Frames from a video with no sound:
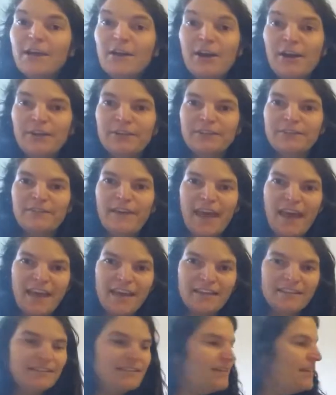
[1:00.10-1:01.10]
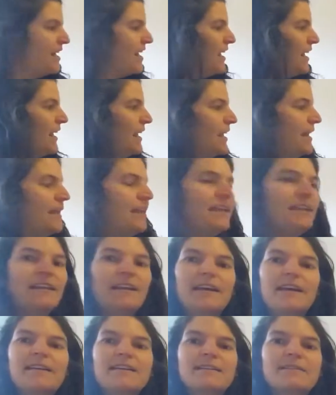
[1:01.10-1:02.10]
carton of eggs,
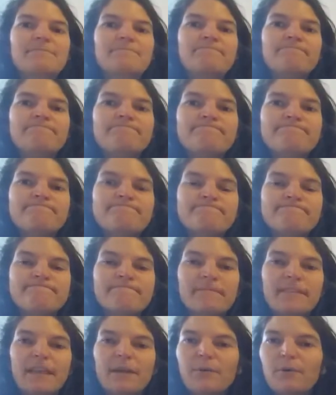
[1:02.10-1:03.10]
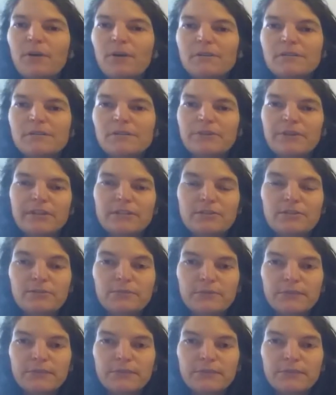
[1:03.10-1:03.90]
and they were also like 2